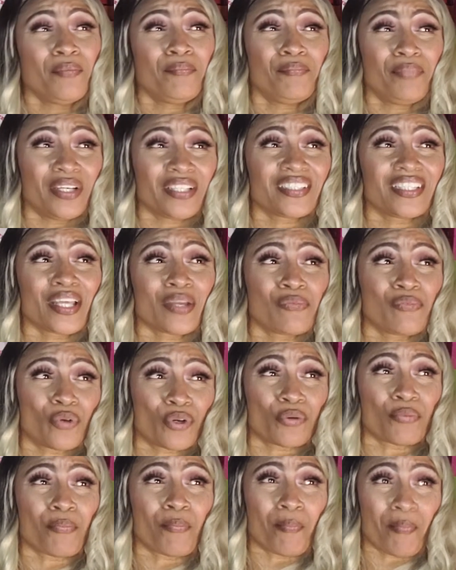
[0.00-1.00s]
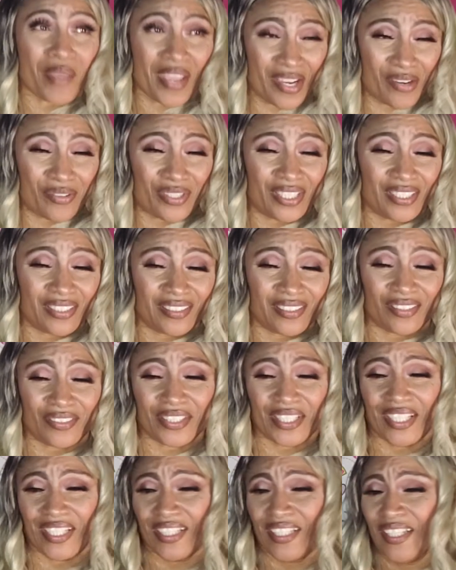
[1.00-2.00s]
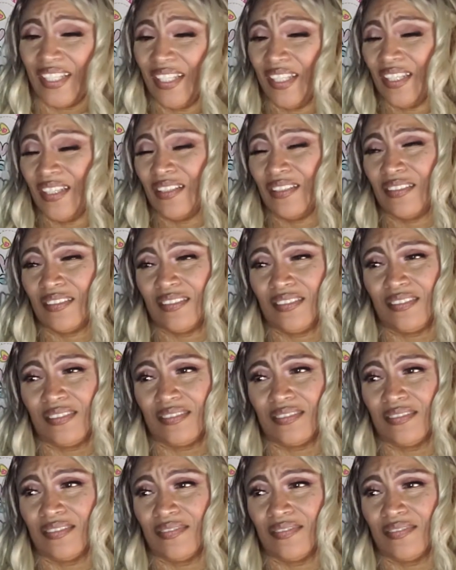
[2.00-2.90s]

but they were married. Okay. Ooh.